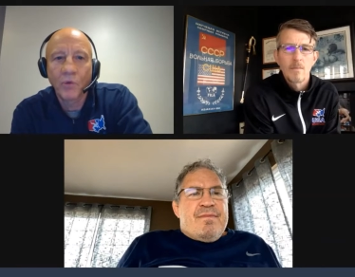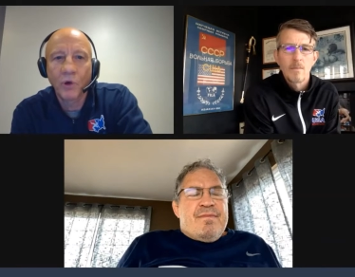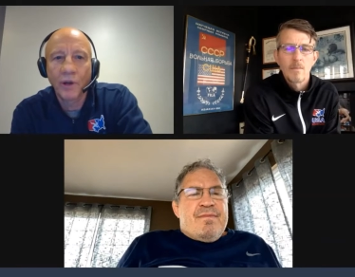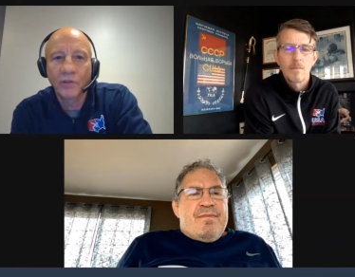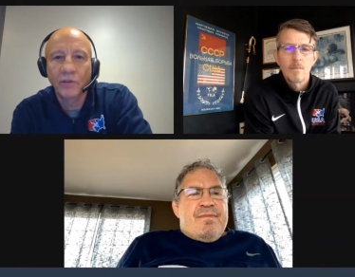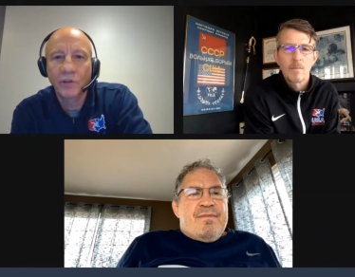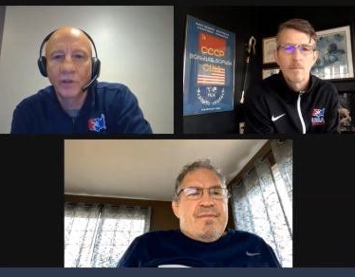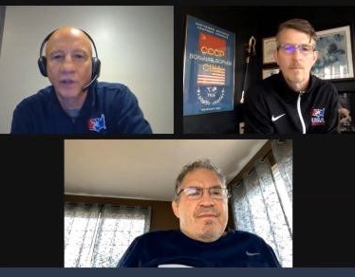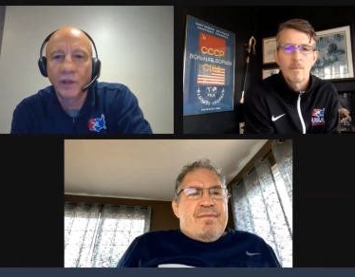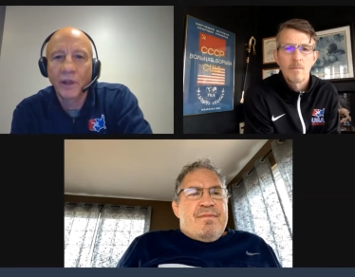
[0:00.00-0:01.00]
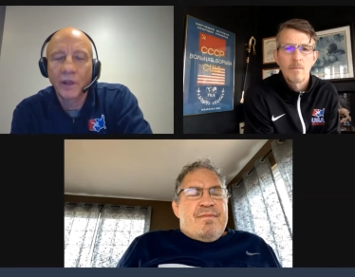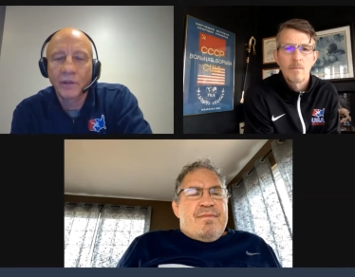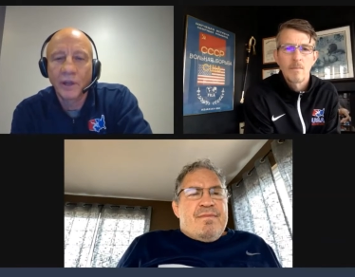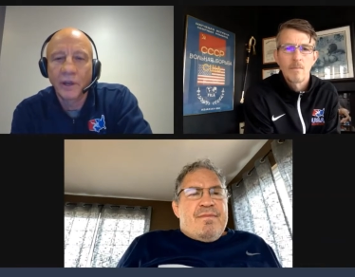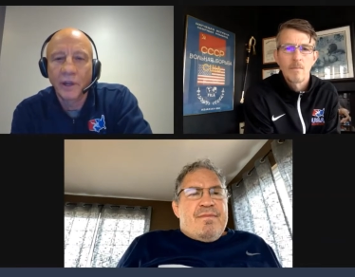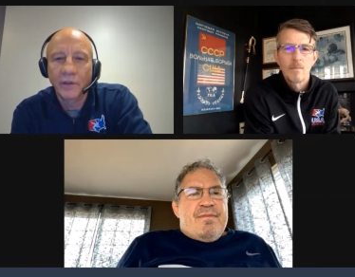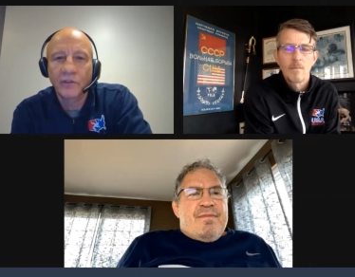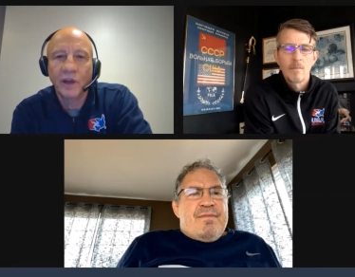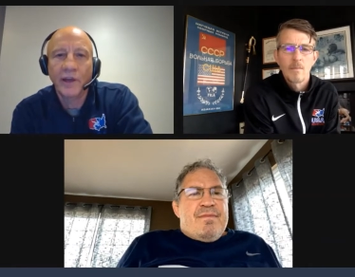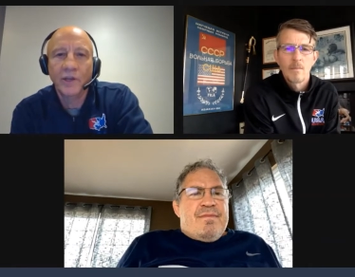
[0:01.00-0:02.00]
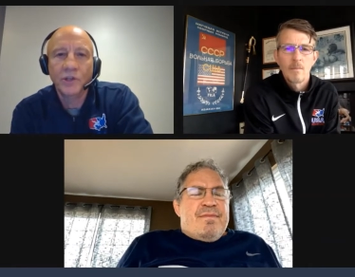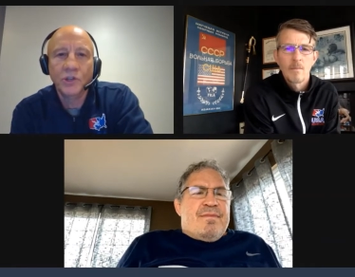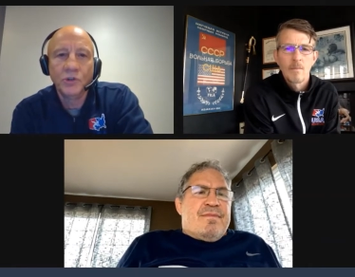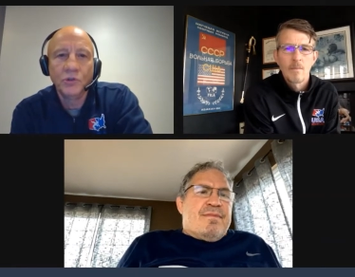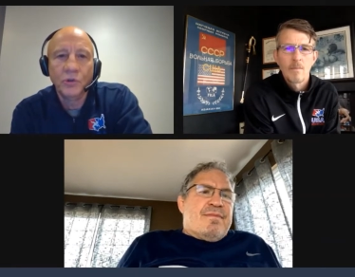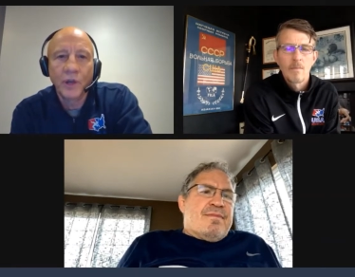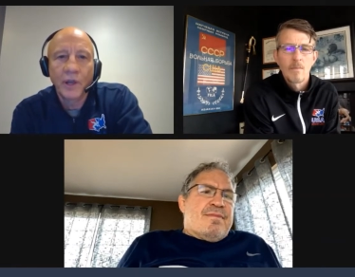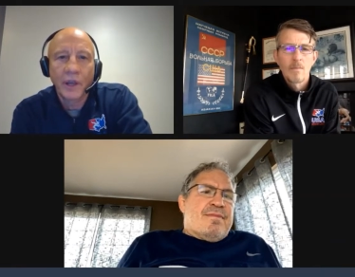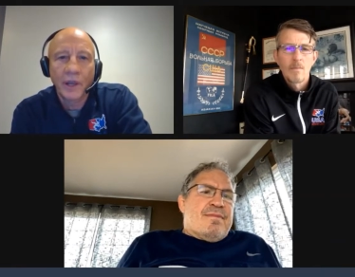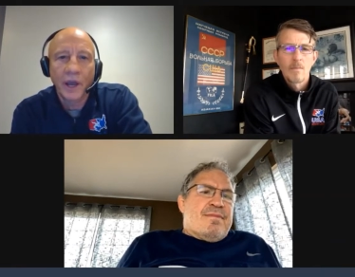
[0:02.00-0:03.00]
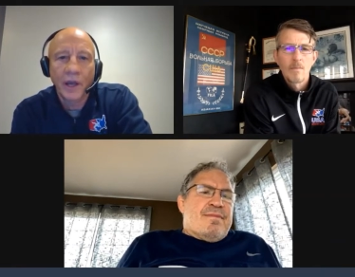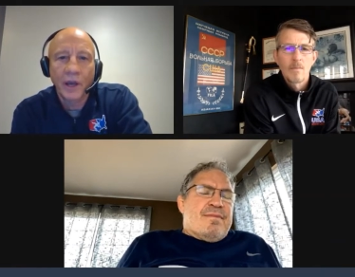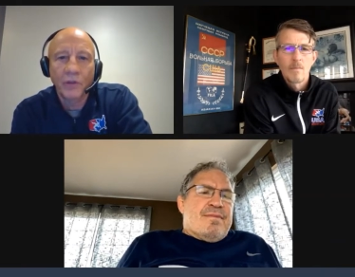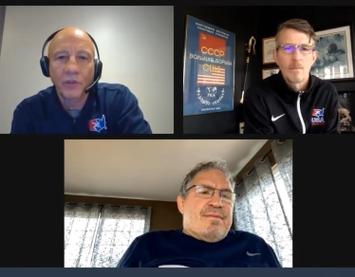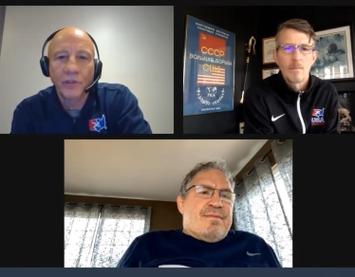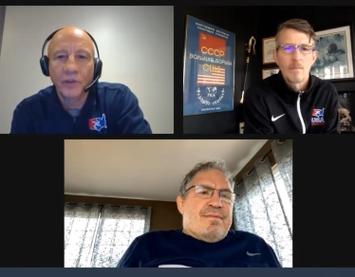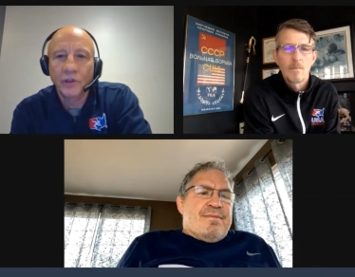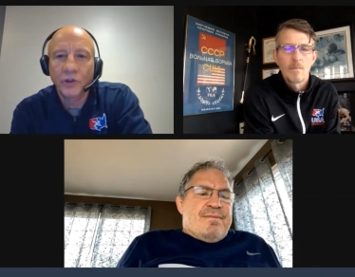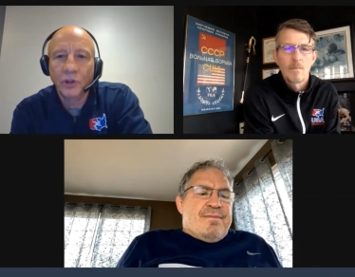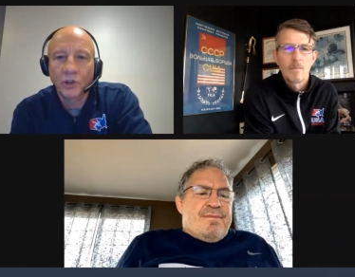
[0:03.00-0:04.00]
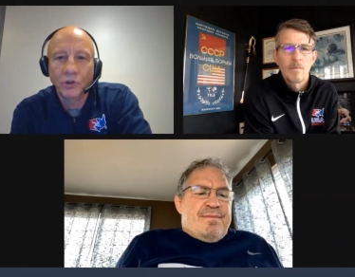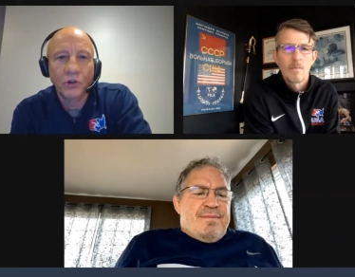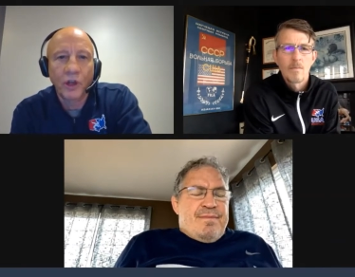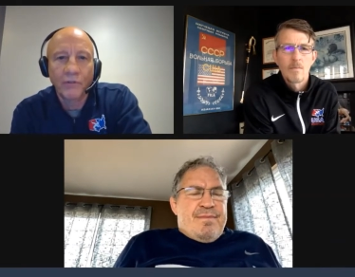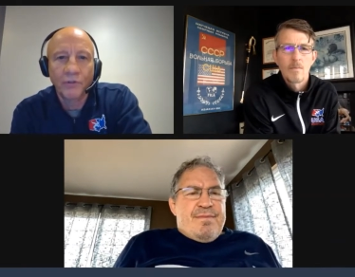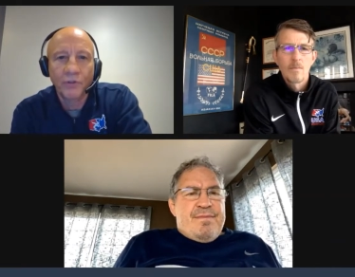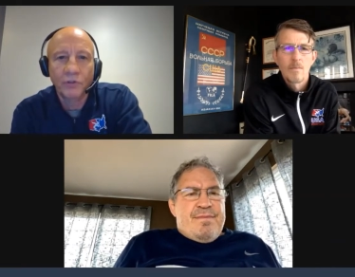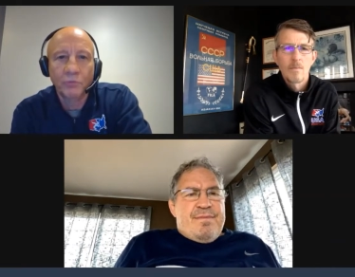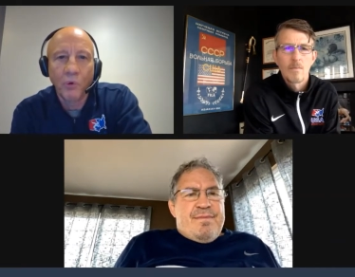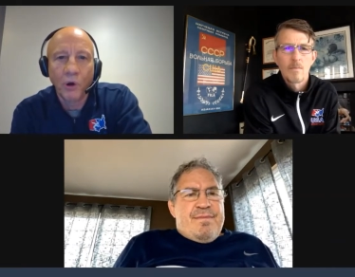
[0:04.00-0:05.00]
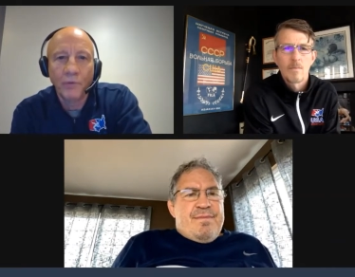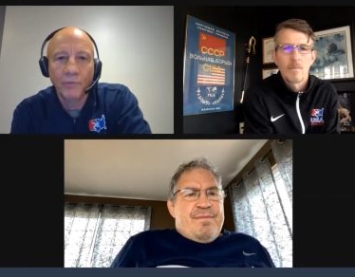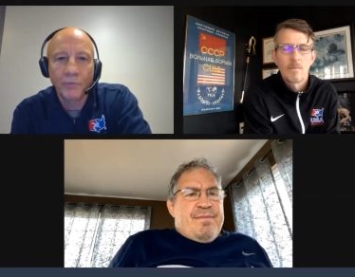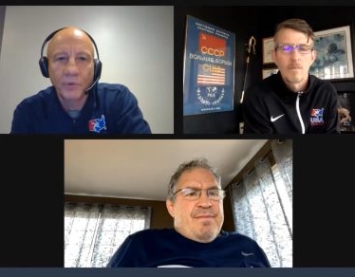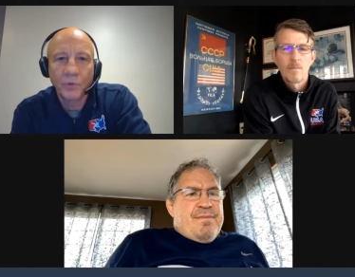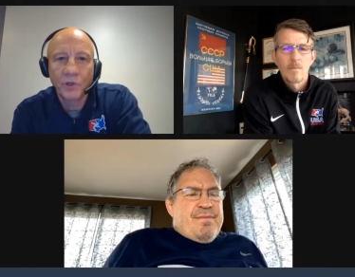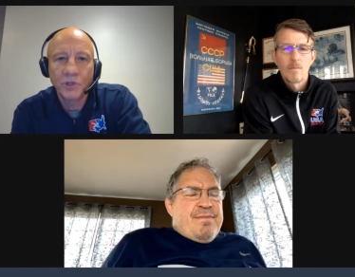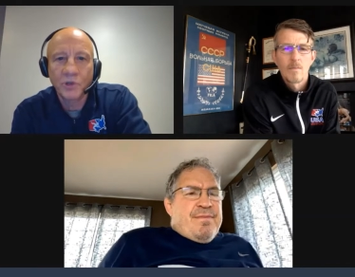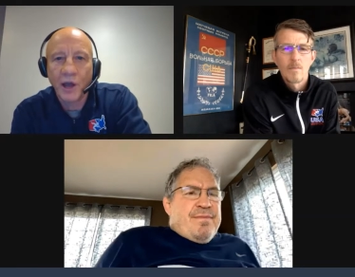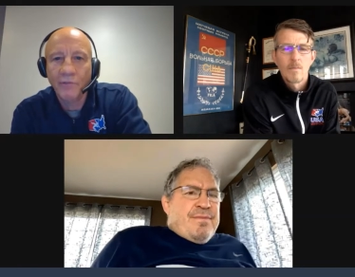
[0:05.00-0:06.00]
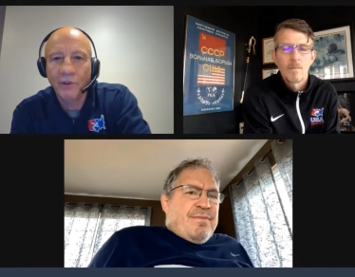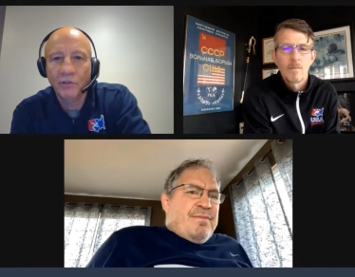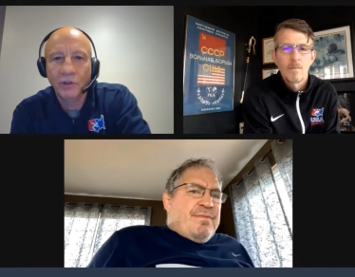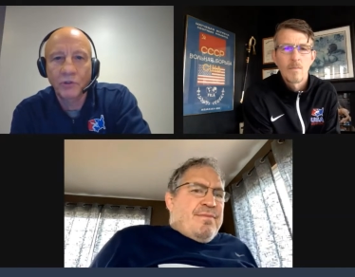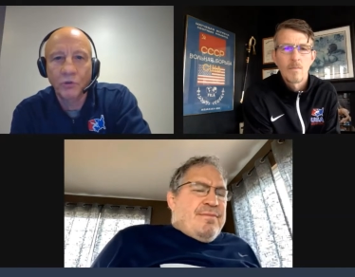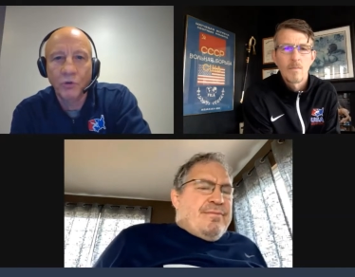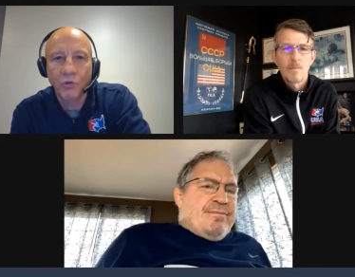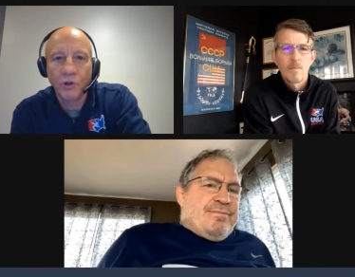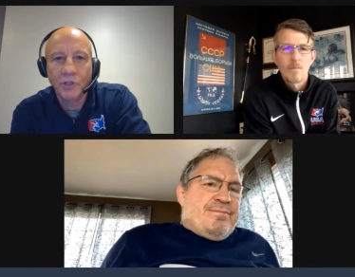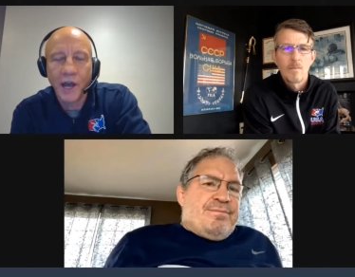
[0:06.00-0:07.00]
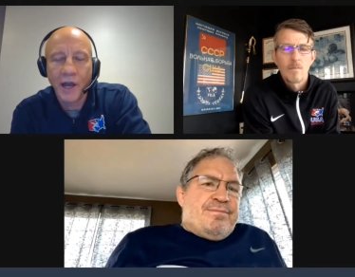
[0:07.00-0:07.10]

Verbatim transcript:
Speaker 1: what is it that that excited you uh, other than your love for the sport which obviously grew over hmm.